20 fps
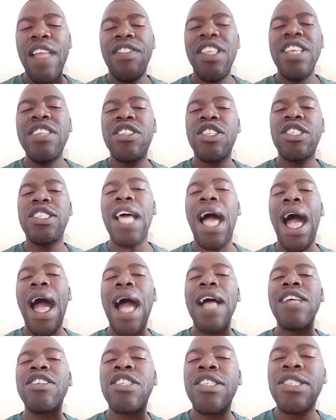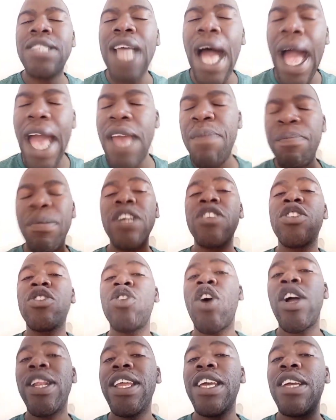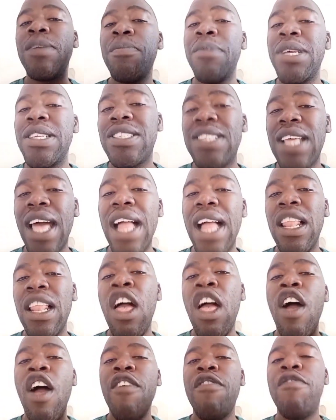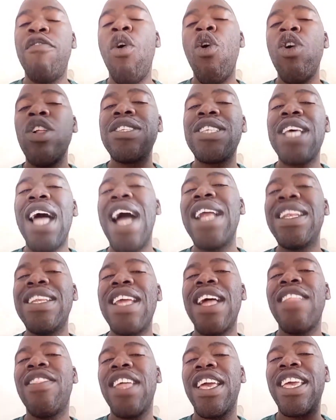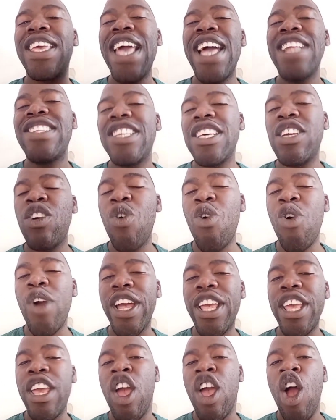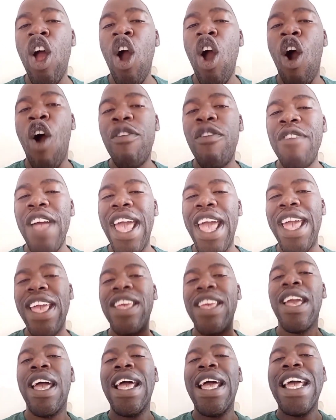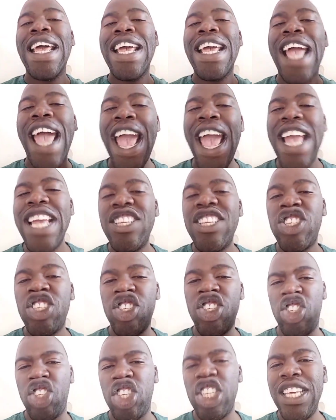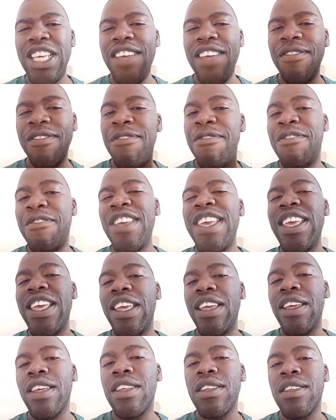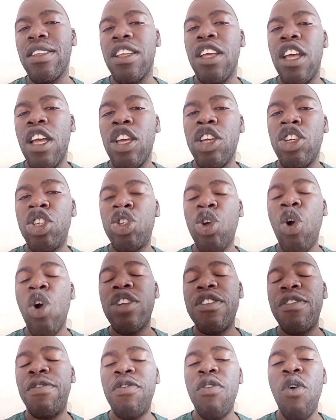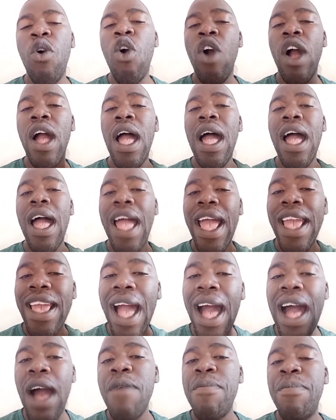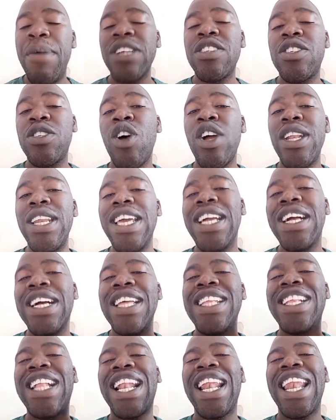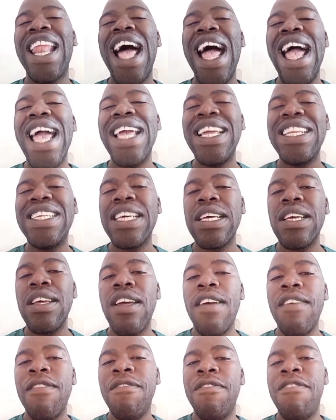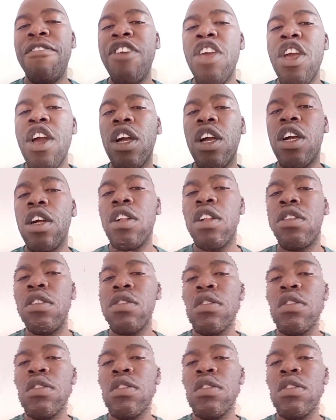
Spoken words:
This hypersonic missile falls under the category of a HGV, short for a hypersonic glide vehicle.